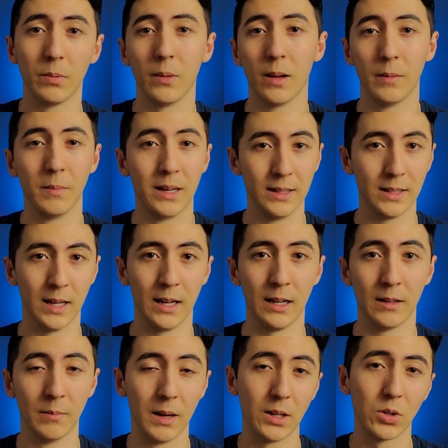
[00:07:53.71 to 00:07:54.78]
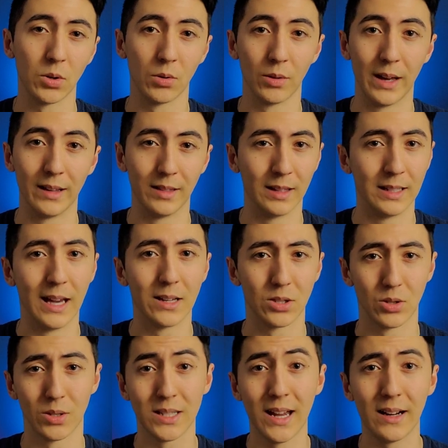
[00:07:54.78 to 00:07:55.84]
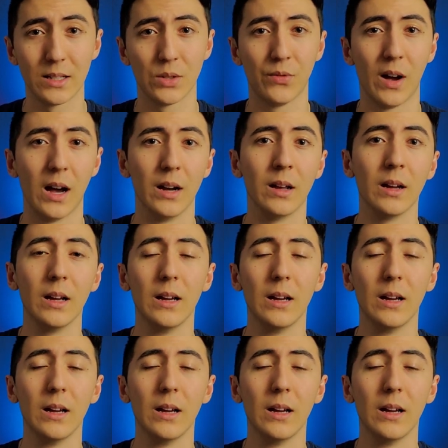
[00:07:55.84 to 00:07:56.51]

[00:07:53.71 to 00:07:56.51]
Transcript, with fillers: and maintain and make sure that the guests are satisfied,